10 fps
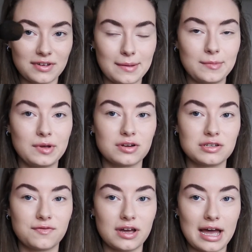if you get me,
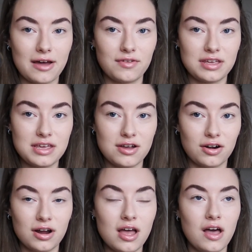because if I have it
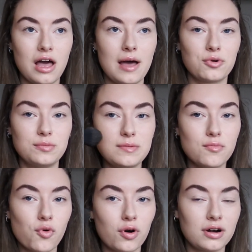here, I'm going to be
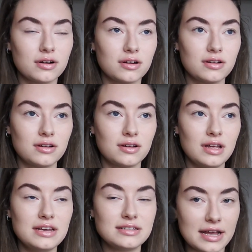more
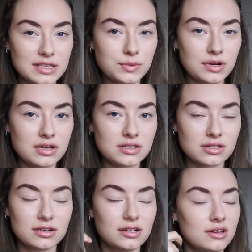intense with
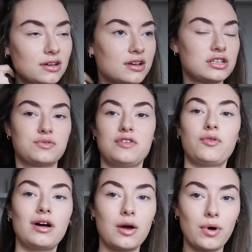it. So I
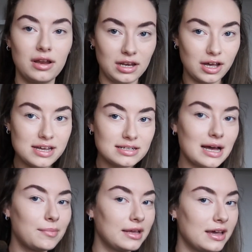want light
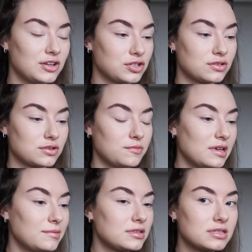application, so you'll
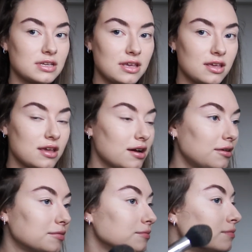be able to see it
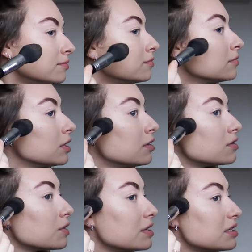here.
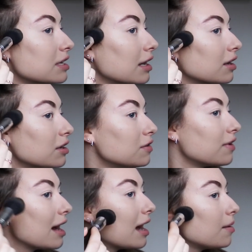So I start kind
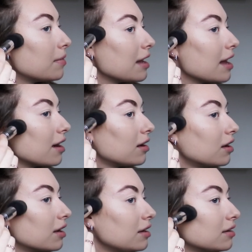of at my
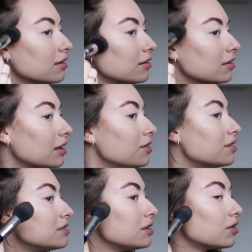hairline, and
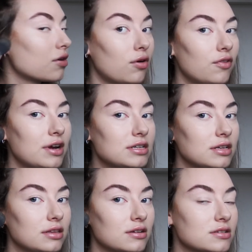you can see, look,
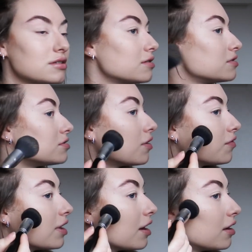already there's
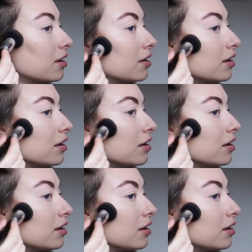stuff there.